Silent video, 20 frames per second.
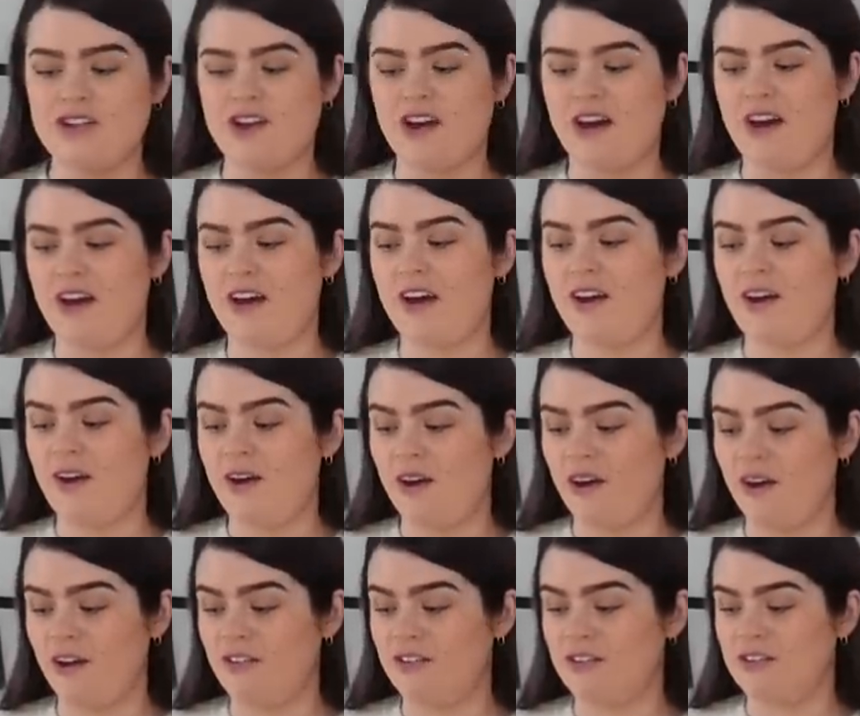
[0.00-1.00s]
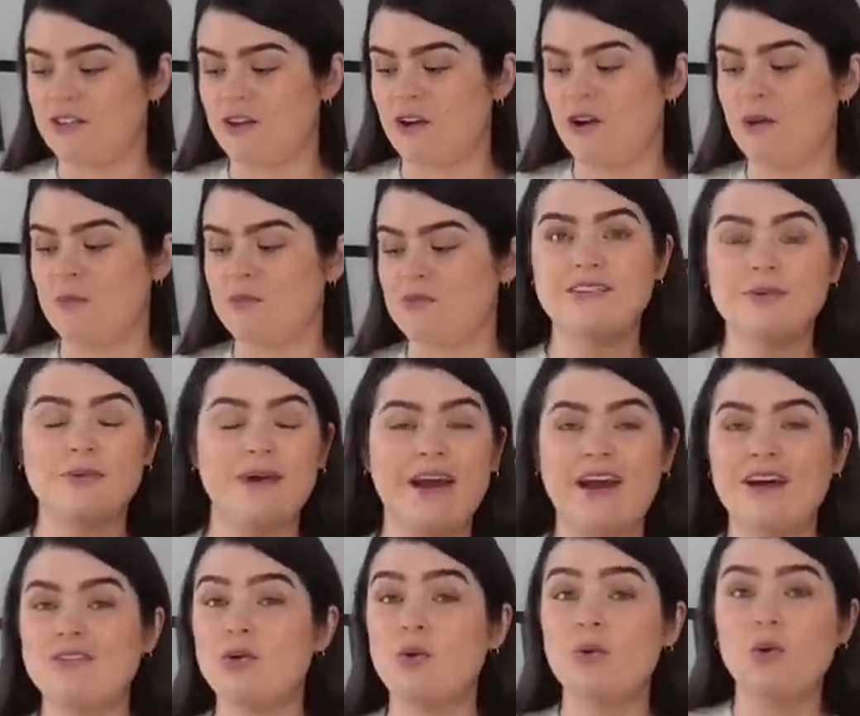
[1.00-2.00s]
shirt over the tops. So I
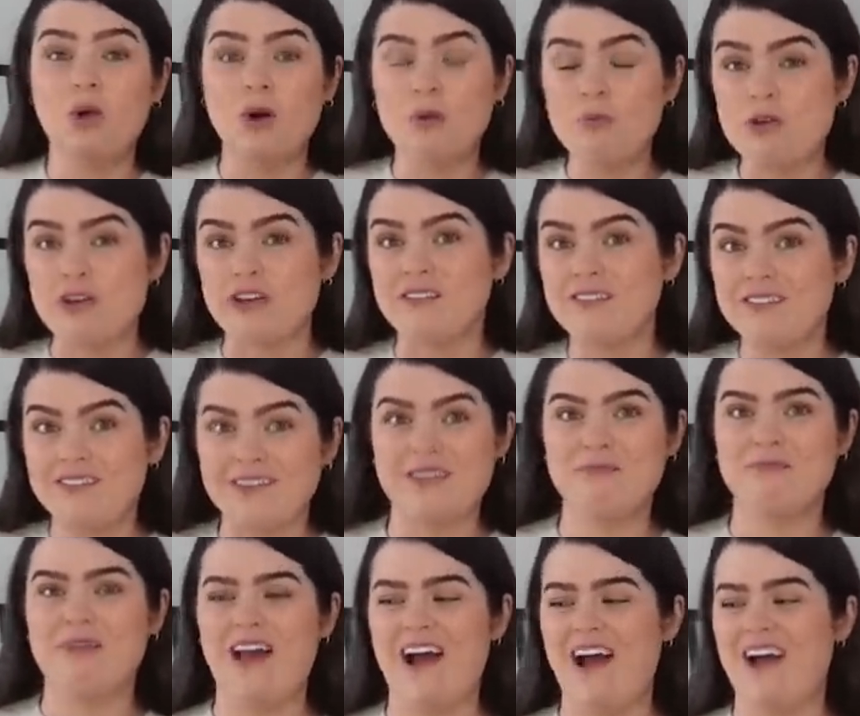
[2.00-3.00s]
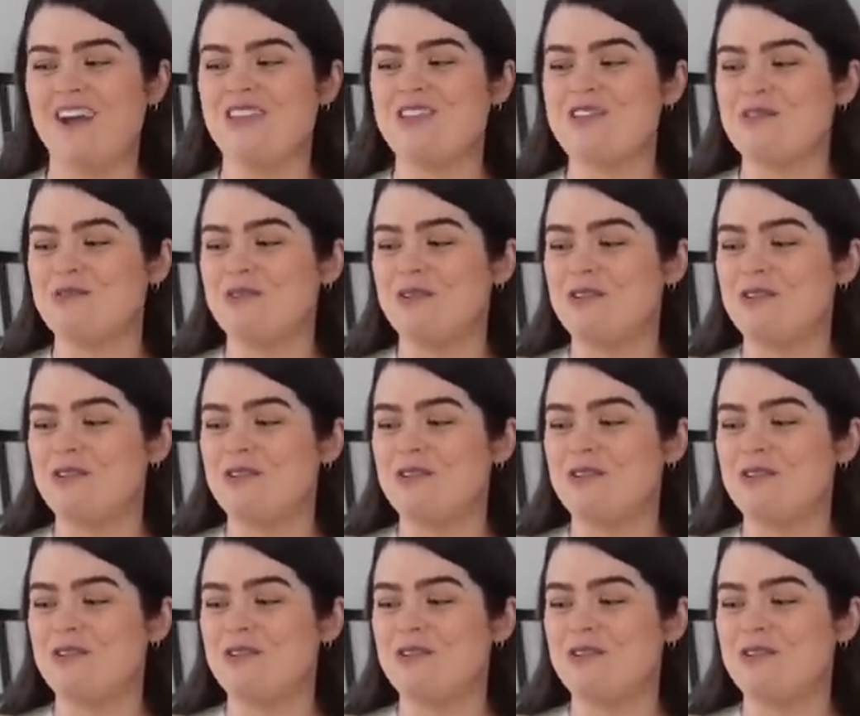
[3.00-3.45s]
have all options in my actual